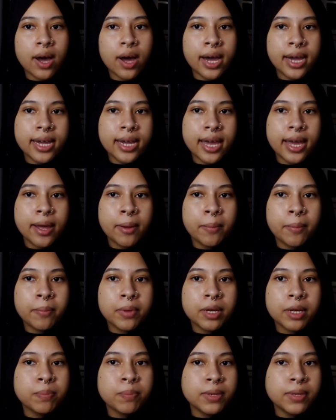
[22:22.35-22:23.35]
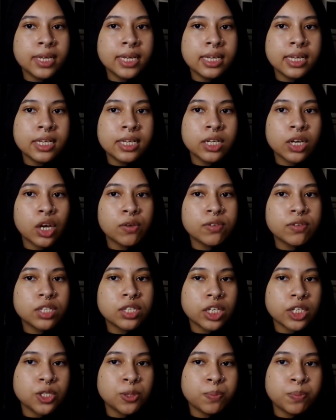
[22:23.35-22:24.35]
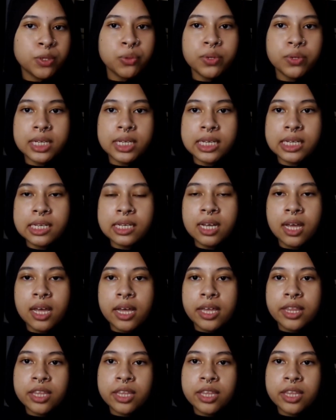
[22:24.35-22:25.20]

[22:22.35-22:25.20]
I am a being of such beauty,